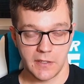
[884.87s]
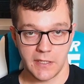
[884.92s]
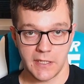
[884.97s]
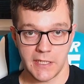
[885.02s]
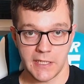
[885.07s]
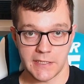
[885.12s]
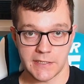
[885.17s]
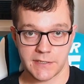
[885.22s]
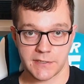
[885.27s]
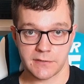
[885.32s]

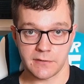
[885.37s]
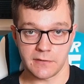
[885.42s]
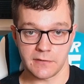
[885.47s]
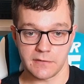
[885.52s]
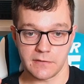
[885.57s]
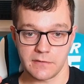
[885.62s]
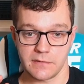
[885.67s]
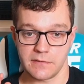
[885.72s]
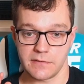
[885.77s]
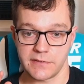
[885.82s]
It's got
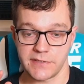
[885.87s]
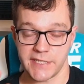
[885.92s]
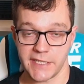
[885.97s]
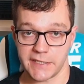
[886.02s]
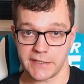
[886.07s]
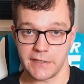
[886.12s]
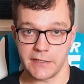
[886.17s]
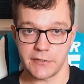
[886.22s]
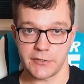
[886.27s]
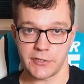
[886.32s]

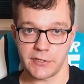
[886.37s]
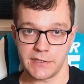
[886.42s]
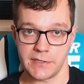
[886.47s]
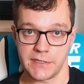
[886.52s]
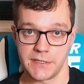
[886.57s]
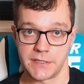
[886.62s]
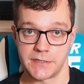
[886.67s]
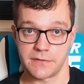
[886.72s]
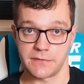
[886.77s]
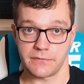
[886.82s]

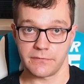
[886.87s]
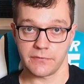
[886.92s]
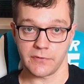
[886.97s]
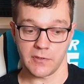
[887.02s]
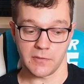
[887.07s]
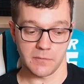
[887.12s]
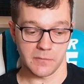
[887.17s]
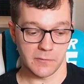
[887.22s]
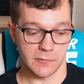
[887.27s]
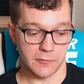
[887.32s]
signatures
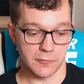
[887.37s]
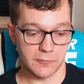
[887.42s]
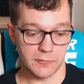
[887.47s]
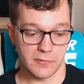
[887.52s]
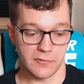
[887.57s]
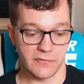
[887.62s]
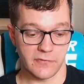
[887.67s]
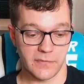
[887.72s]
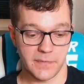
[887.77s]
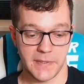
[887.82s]
from all
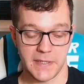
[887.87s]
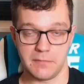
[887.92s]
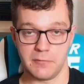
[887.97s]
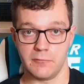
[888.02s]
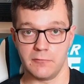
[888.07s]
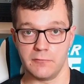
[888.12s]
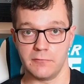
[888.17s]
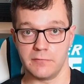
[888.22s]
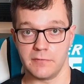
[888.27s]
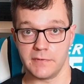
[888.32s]
of the
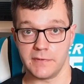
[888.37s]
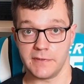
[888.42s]
people